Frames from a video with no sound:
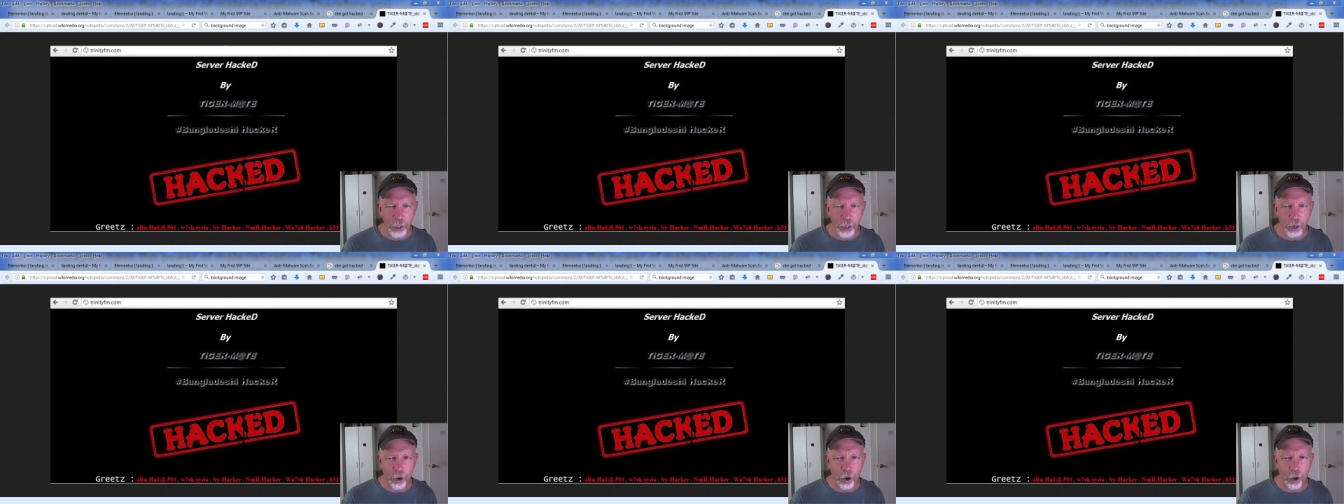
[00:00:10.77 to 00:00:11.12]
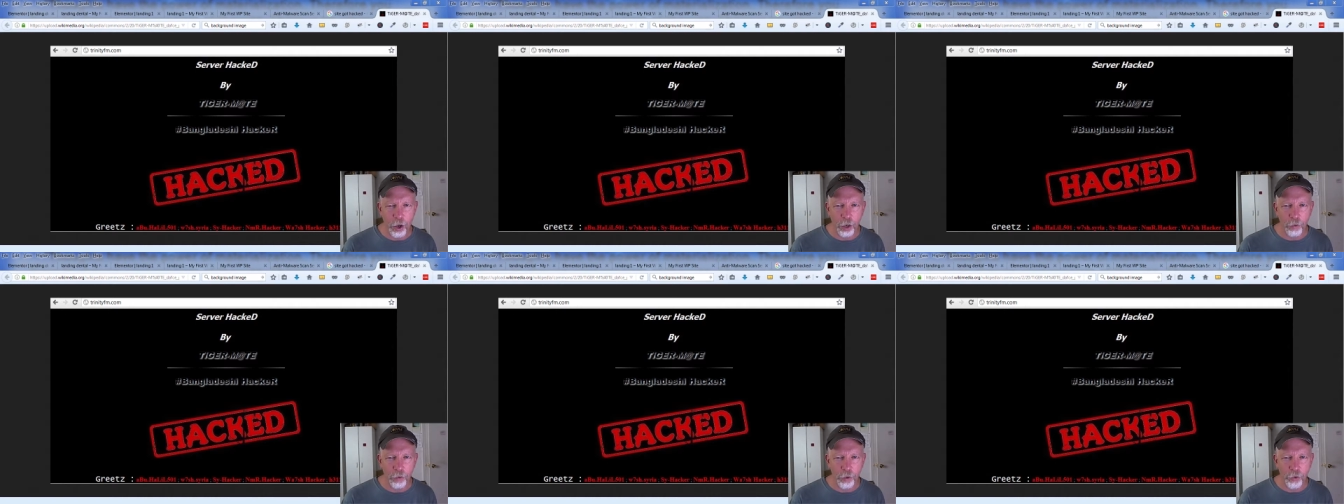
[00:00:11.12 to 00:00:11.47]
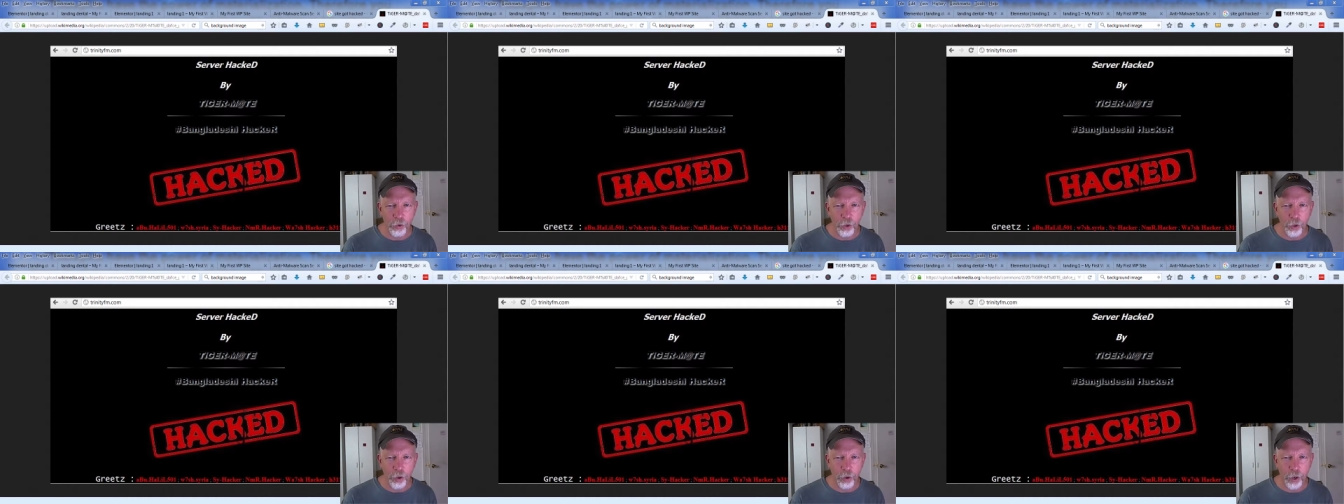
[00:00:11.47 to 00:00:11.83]
something that
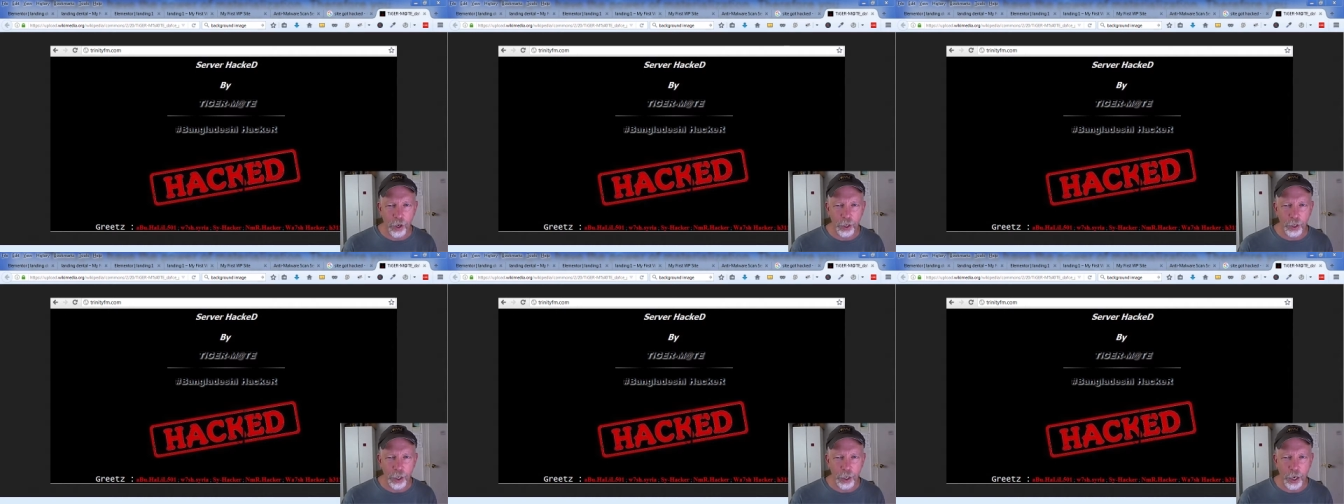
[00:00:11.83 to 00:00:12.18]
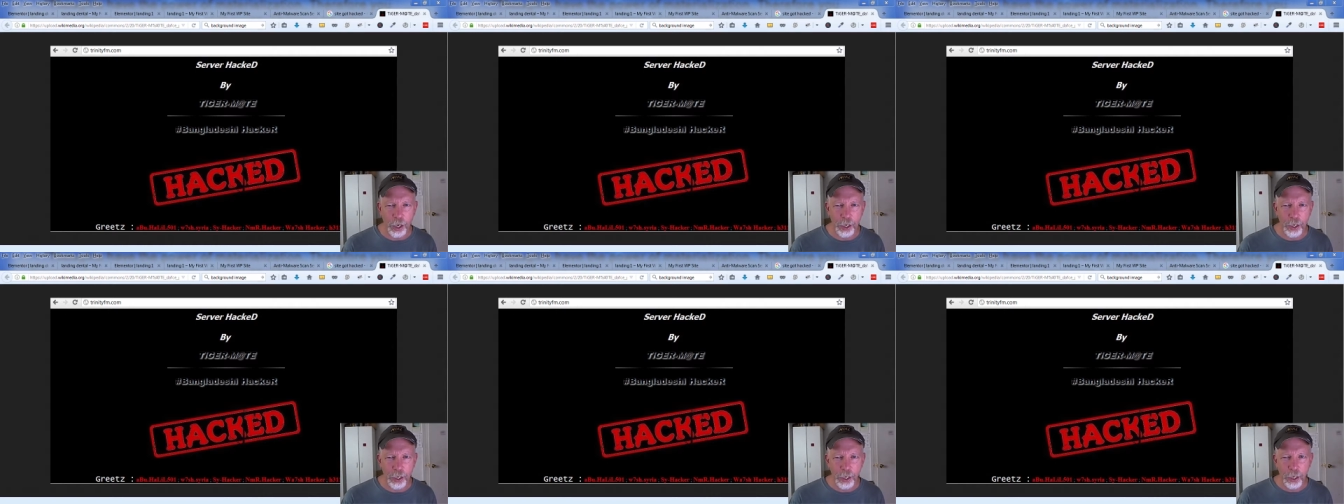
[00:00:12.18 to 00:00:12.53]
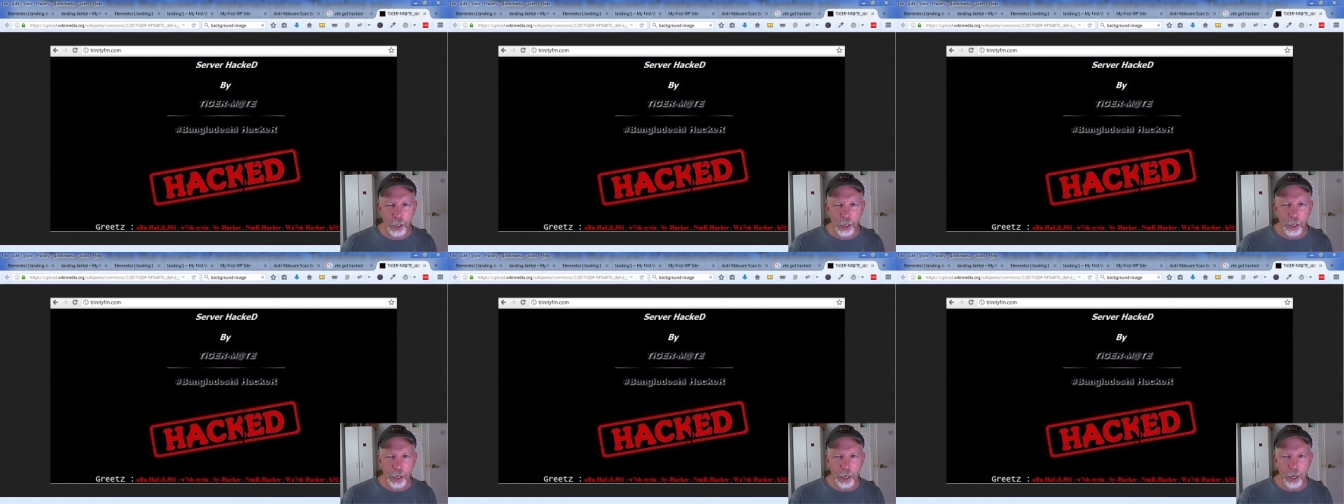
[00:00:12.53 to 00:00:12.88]
all of us that are
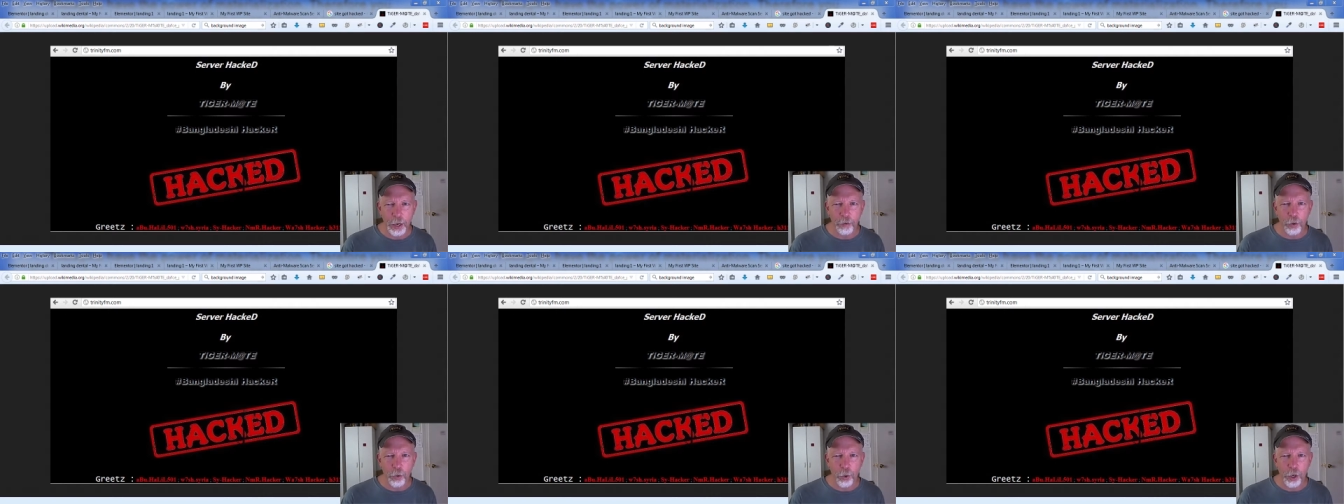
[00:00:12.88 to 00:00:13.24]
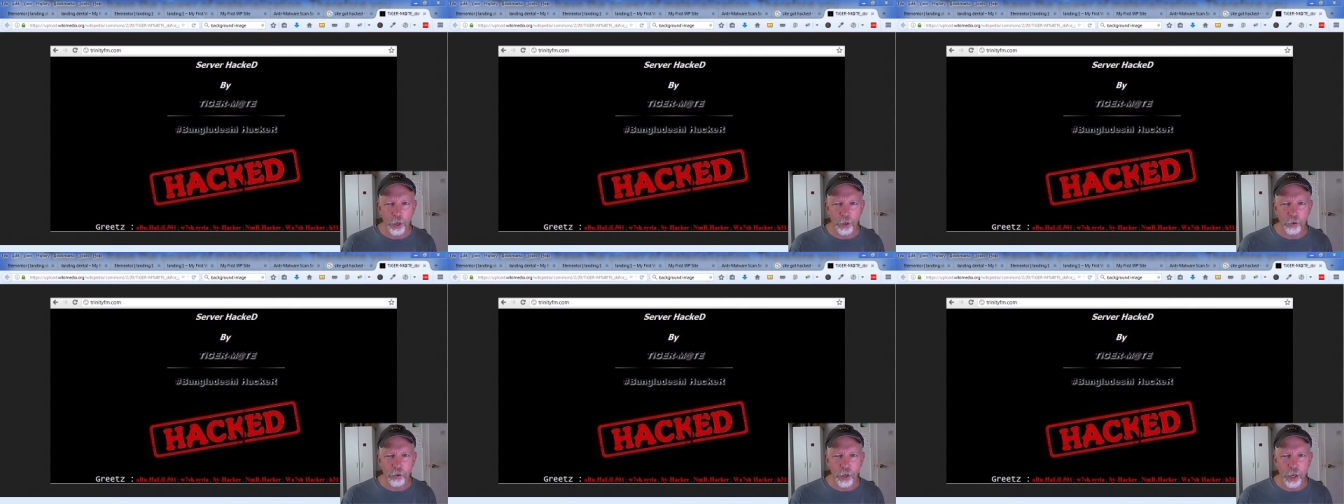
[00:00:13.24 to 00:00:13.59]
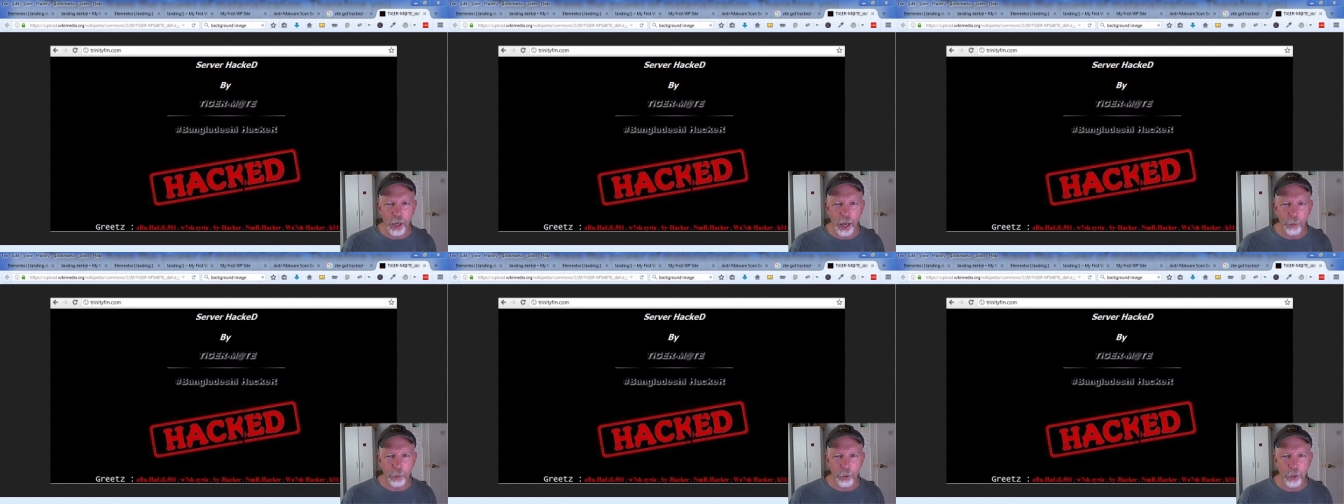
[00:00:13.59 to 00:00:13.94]
online never want
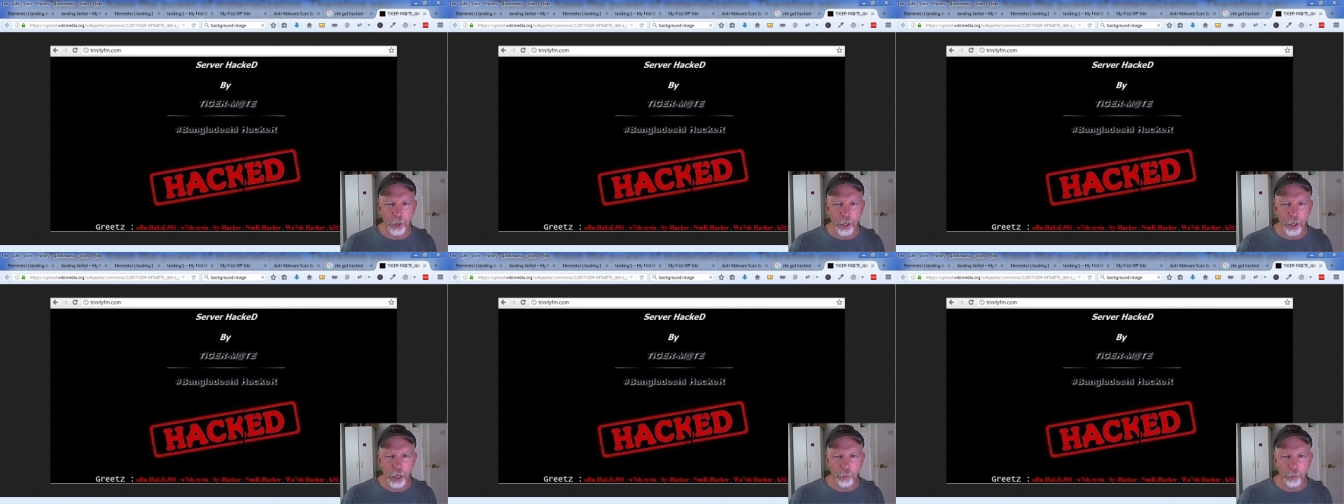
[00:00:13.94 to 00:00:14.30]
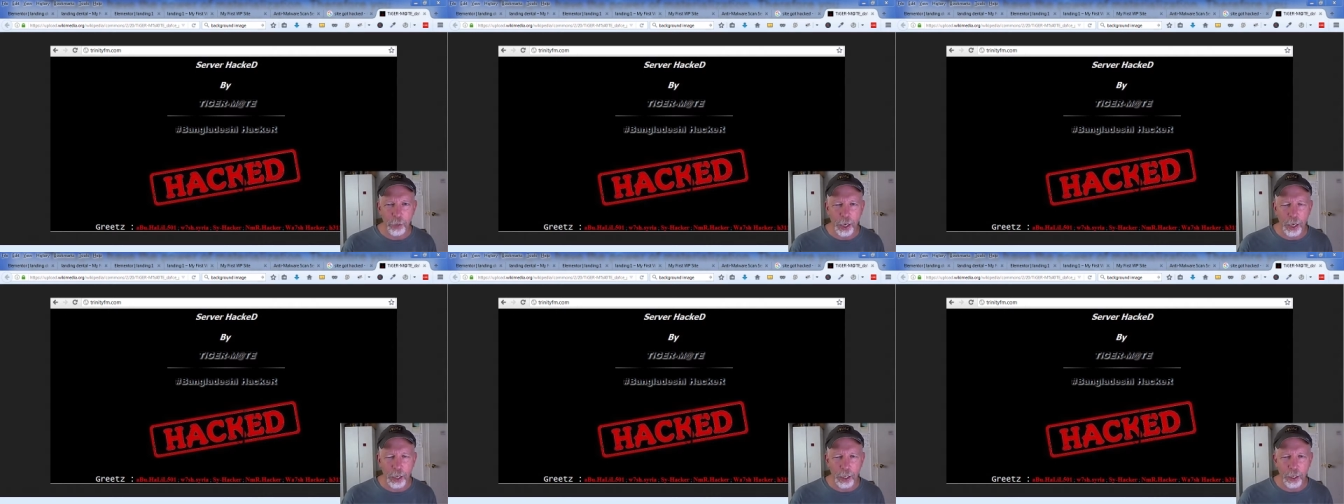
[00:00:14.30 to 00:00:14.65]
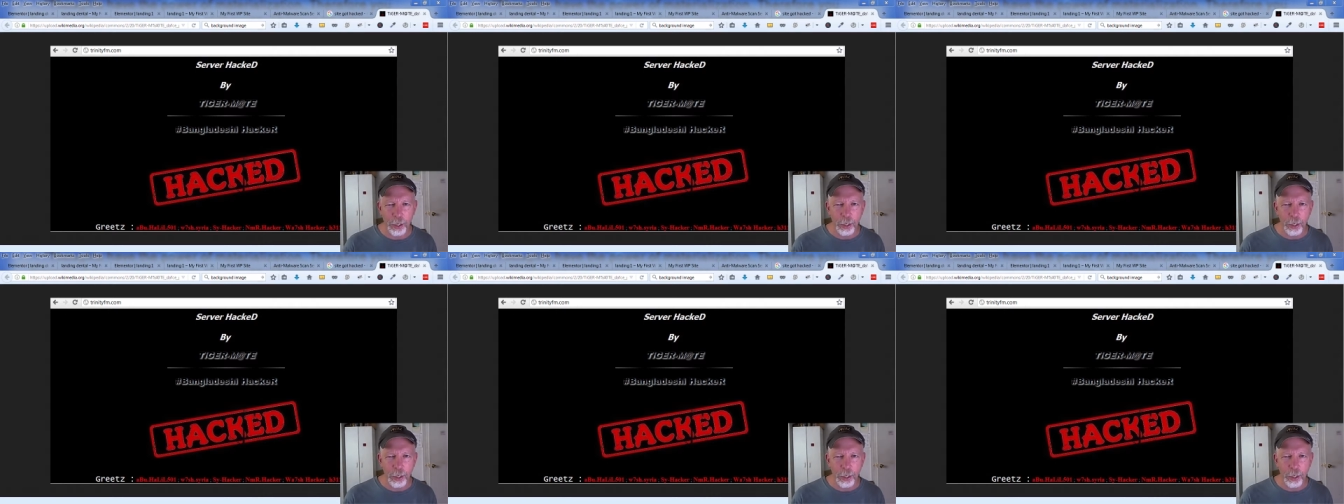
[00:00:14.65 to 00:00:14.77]
to see happen to them.